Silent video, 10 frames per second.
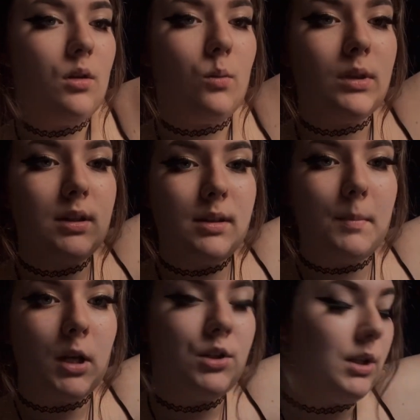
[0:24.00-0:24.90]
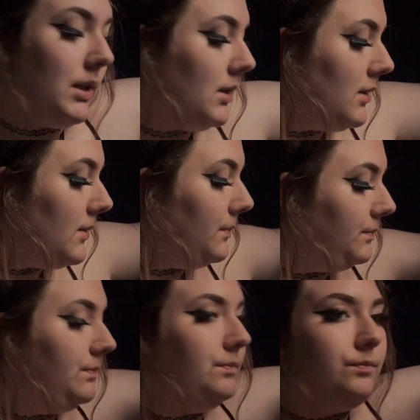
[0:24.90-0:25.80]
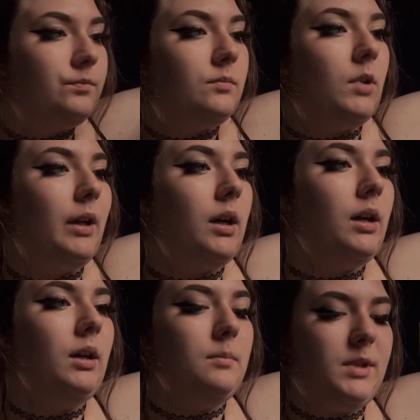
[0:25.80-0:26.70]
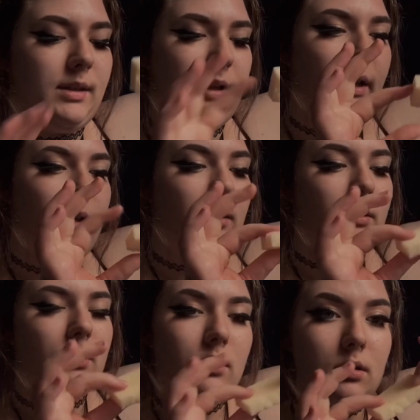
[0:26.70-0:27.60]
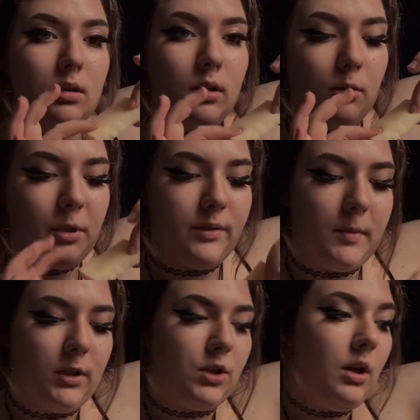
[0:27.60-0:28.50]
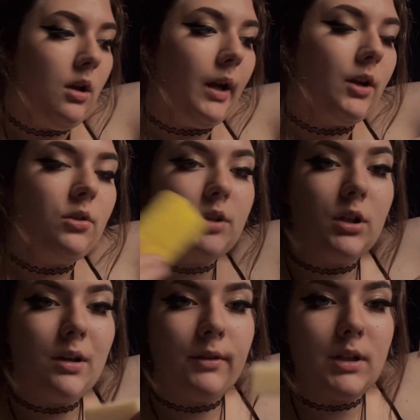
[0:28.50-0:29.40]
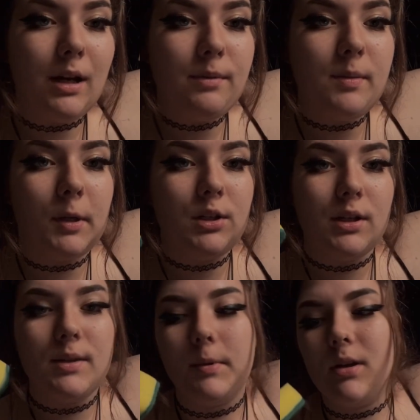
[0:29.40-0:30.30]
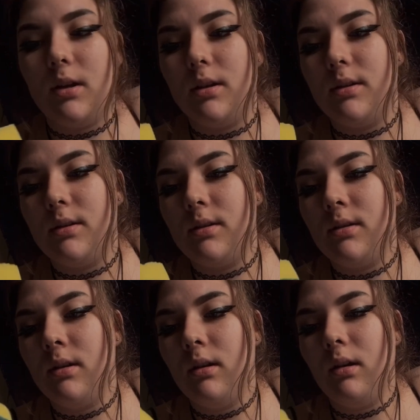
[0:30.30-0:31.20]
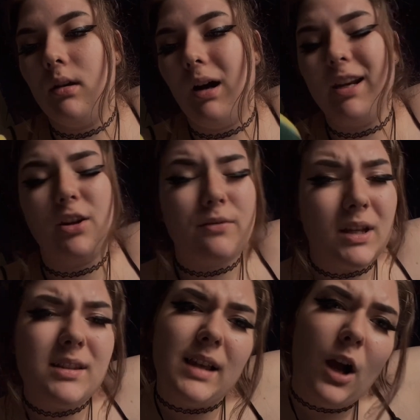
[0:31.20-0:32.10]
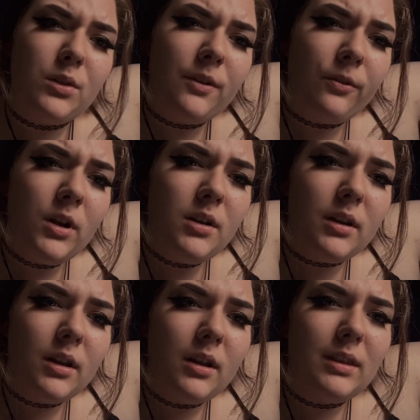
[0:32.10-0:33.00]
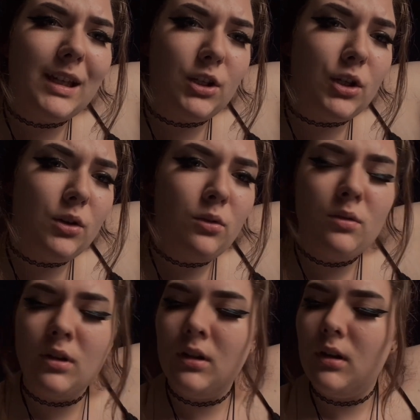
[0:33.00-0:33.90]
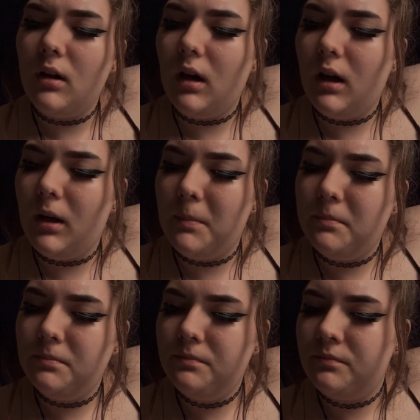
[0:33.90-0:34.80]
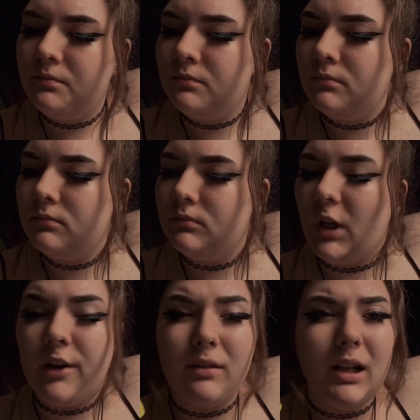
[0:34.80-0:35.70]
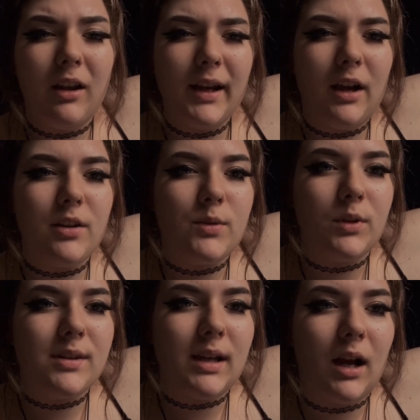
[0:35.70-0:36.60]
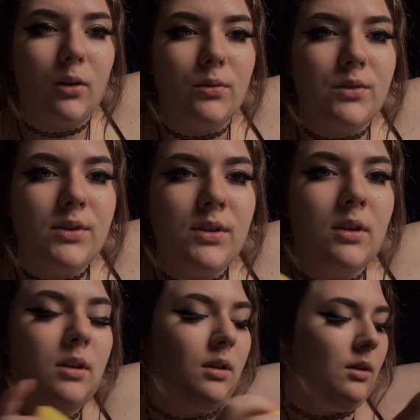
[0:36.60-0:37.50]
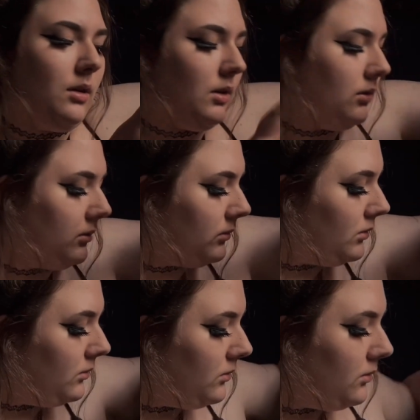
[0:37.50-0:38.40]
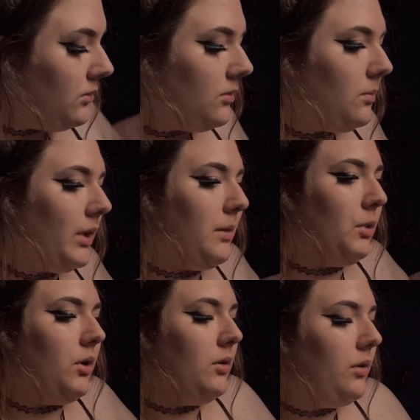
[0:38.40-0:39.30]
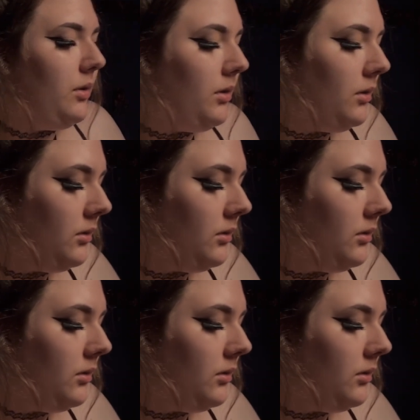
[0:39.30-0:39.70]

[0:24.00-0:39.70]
with the sponges, I cut up this like little bit of sponge. I got two different types of sponges because I don't know if they'd sound different. They do. I don't really like how this one sounds. I'll play both.